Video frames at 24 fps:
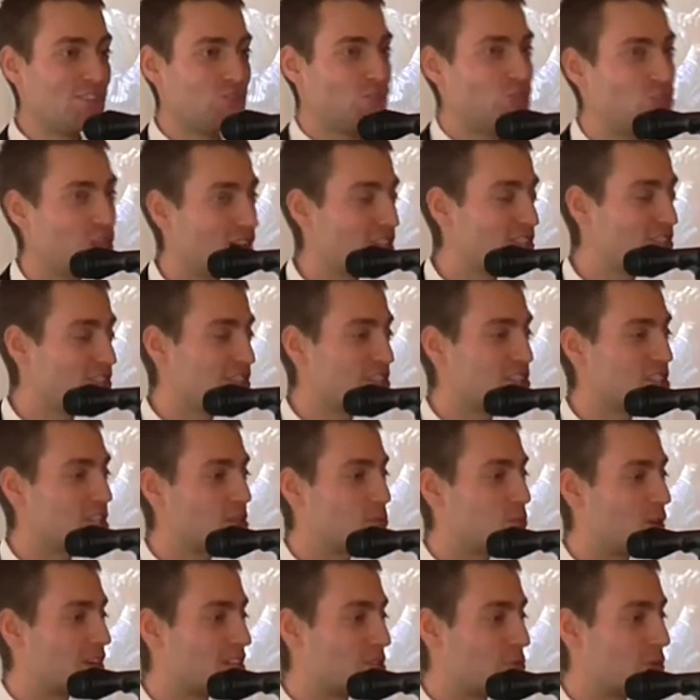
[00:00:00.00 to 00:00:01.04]
Just as it
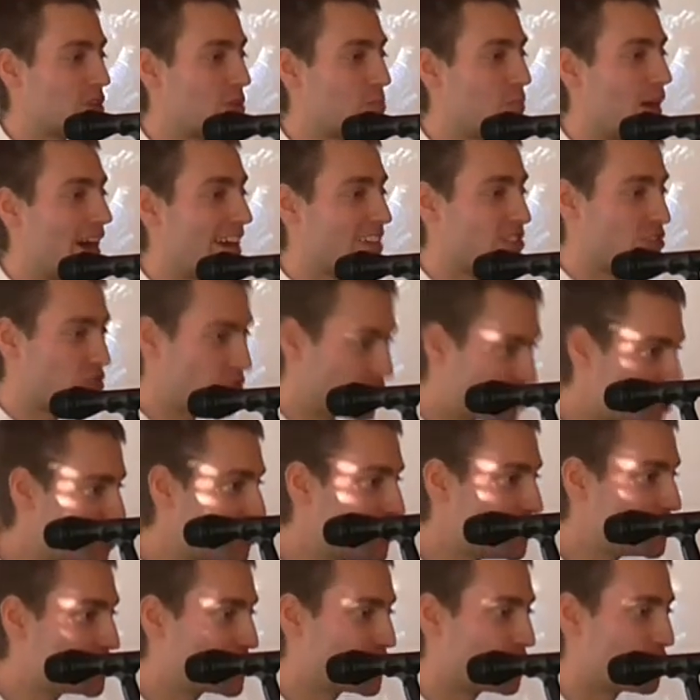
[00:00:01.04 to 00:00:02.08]
was with my
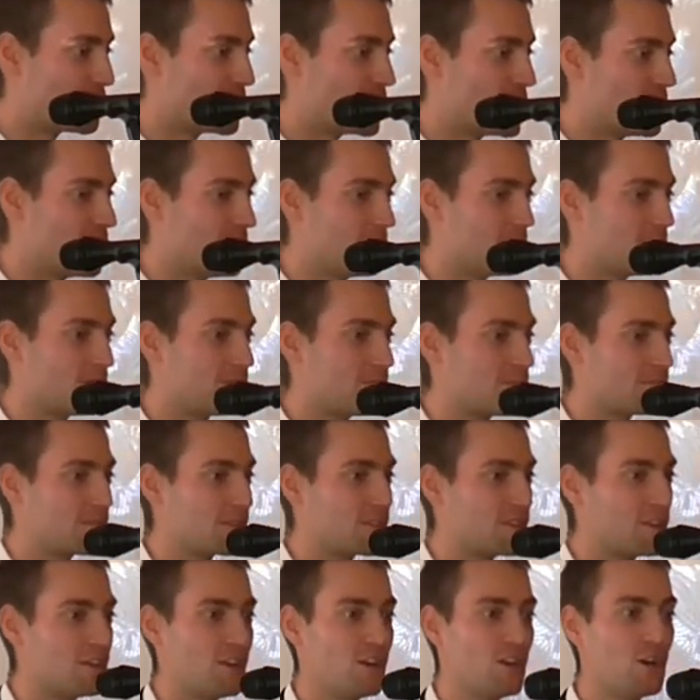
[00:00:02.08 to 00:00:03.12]
surgery,
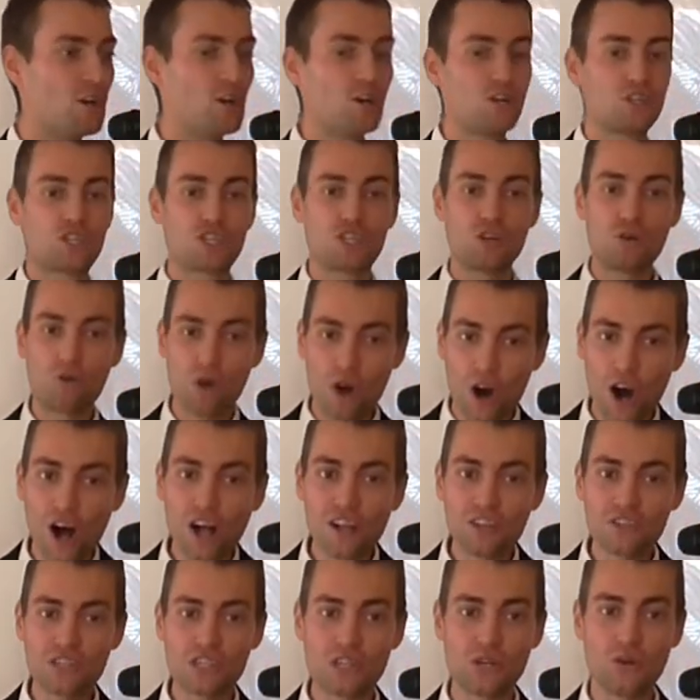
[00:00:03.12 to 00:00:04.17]
so
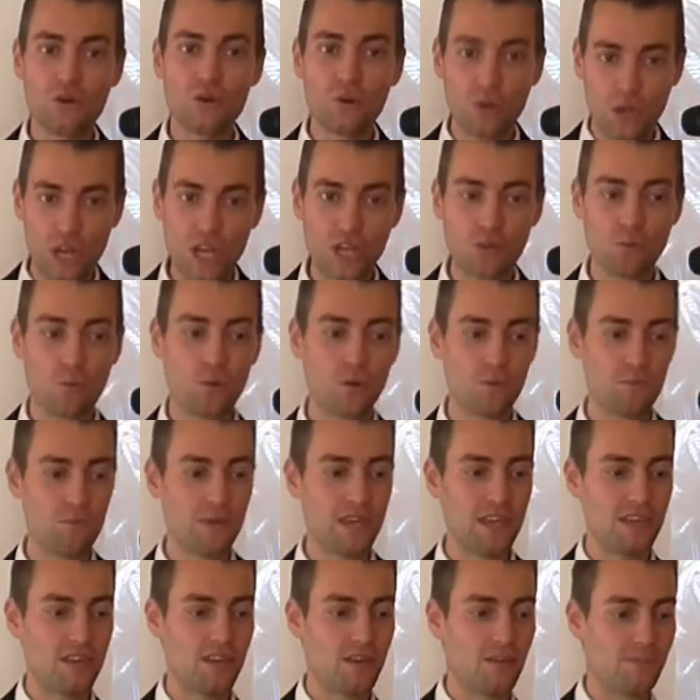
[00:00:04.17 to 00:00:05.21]
also it will
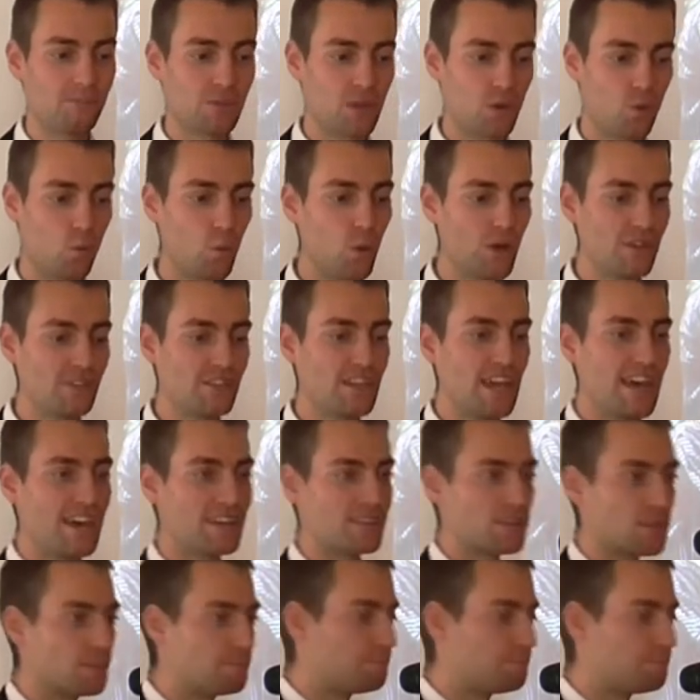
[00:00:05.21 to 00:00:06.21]
be with death.